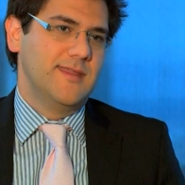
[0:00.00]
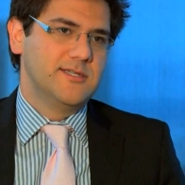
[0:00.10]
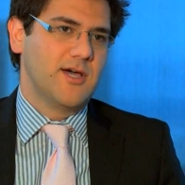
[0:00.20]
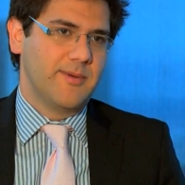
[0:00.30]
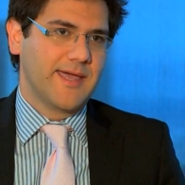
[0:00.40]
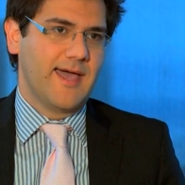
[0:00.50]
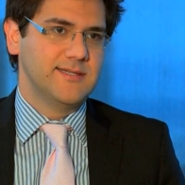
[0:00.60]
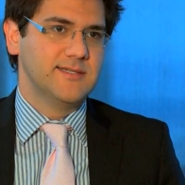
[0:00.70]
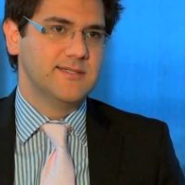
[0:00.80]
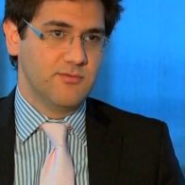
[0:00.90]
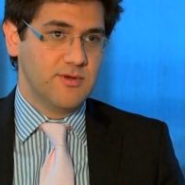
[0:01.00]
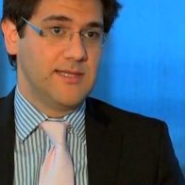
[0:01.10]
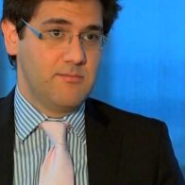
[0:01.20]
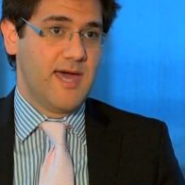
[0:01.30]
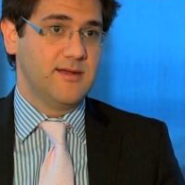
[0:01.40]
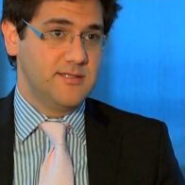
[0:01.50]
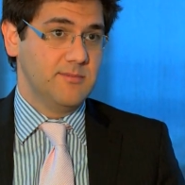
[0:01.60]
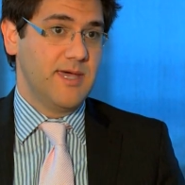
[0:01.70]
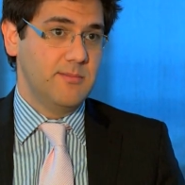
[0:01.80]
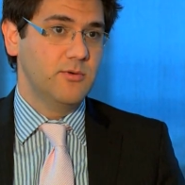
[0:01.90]
the type of cases that really matter to
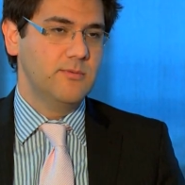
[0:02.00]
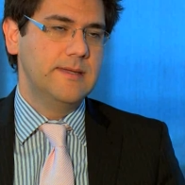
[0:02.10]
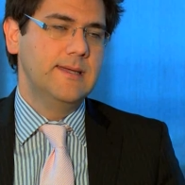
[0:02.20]
people.